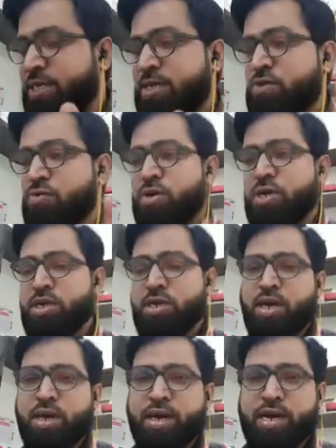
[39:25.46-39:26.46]
like this
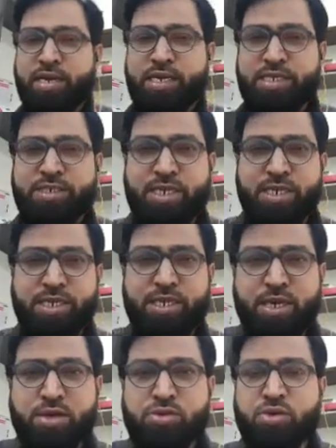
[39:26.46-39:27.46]
only, conditionally.
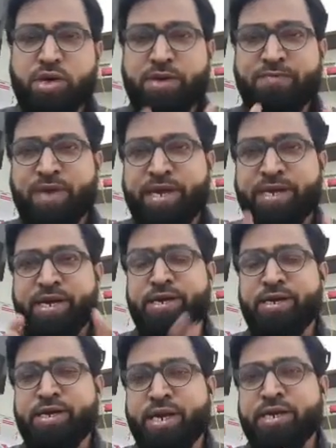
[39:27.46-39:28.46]
So if my
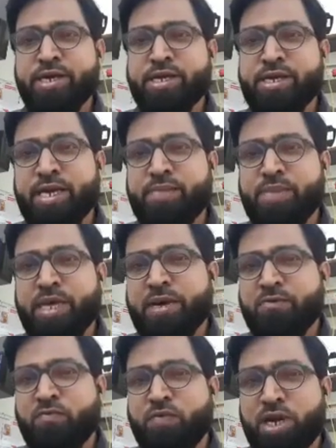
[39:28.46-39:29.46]
dunder name
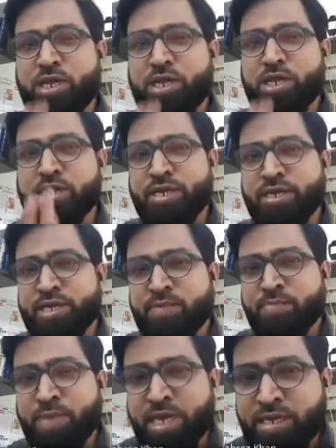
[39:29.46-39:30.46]
equals
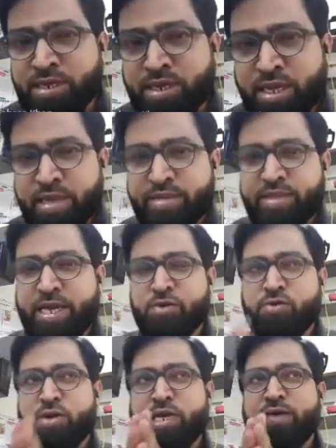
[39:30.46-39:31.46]
dunder main,
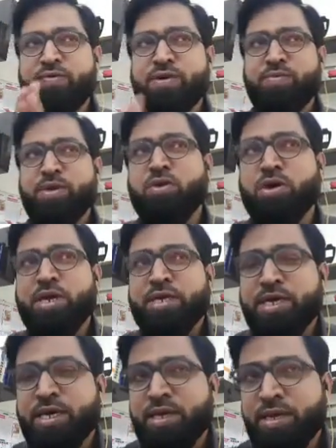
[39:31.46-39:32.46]
then only I will be calling
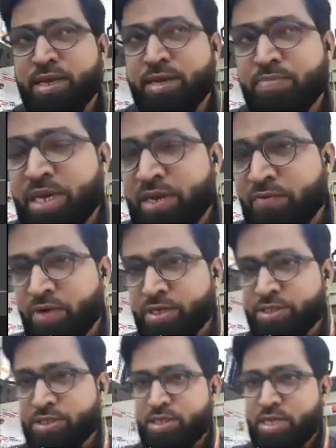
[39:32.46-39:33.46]
the main
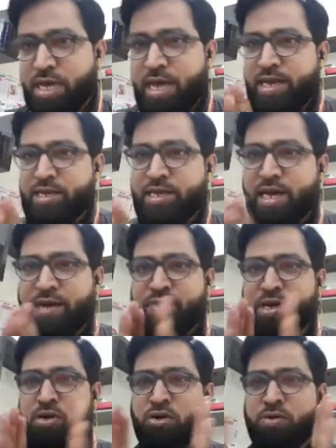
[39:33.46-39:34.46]
function. Else I
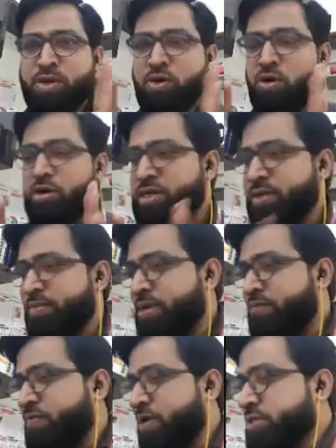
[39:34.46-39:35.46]
will not be calling the
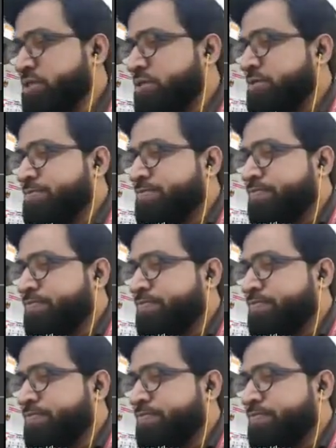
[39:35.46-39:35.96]
main function.